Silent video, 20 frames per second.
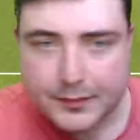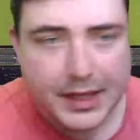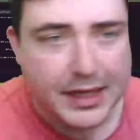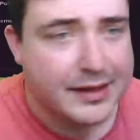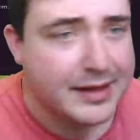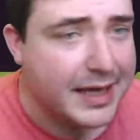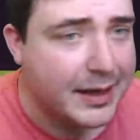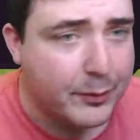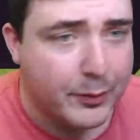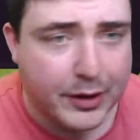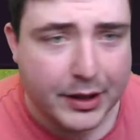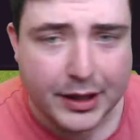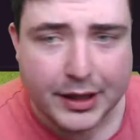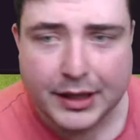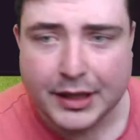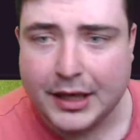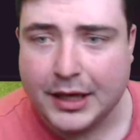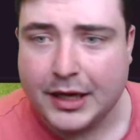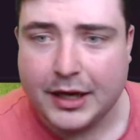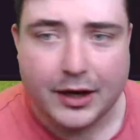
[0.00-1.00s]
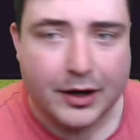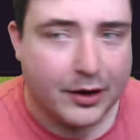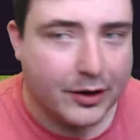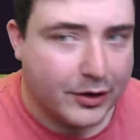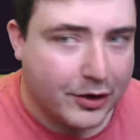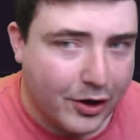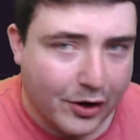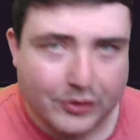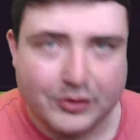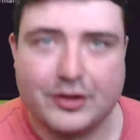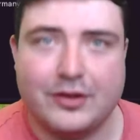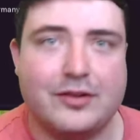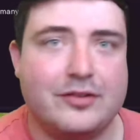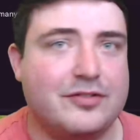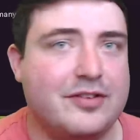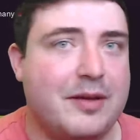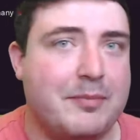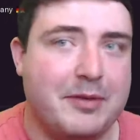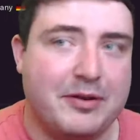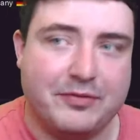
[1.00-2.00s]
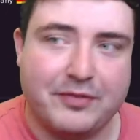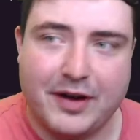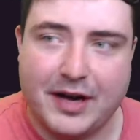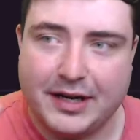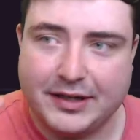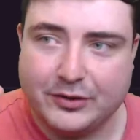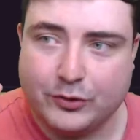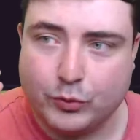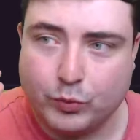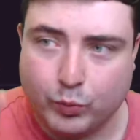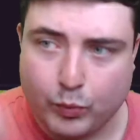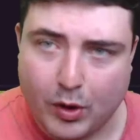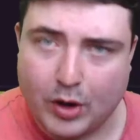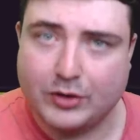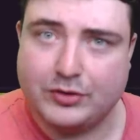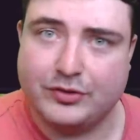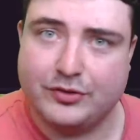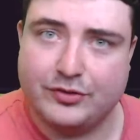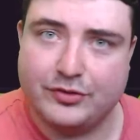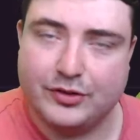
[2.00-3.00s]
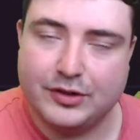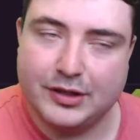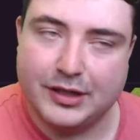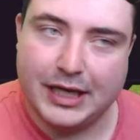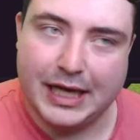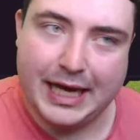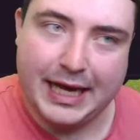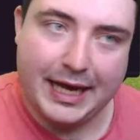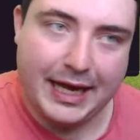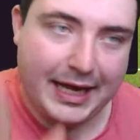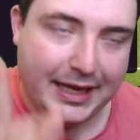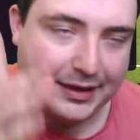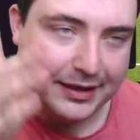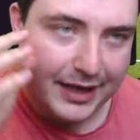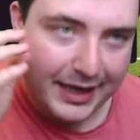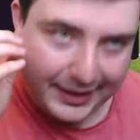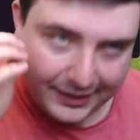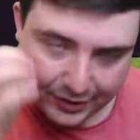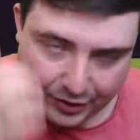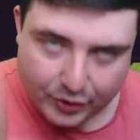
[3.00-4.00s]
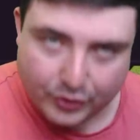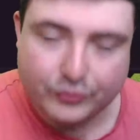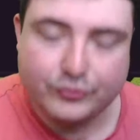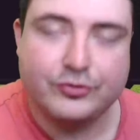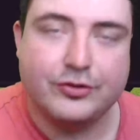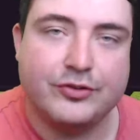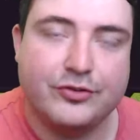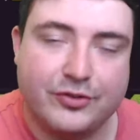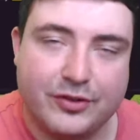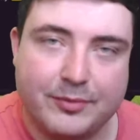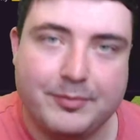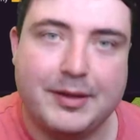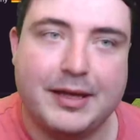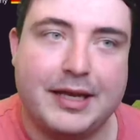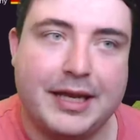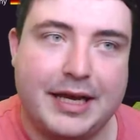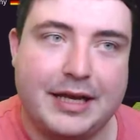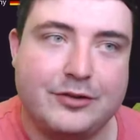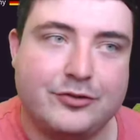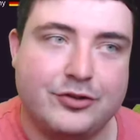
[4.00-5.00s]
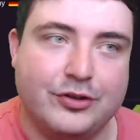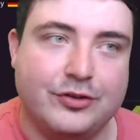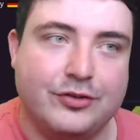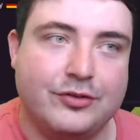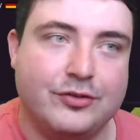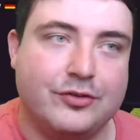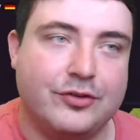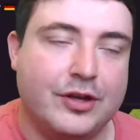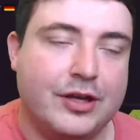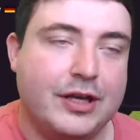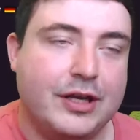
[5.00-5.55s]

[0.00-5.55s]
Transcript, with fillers: They got to the semi-final once in 100 simulations.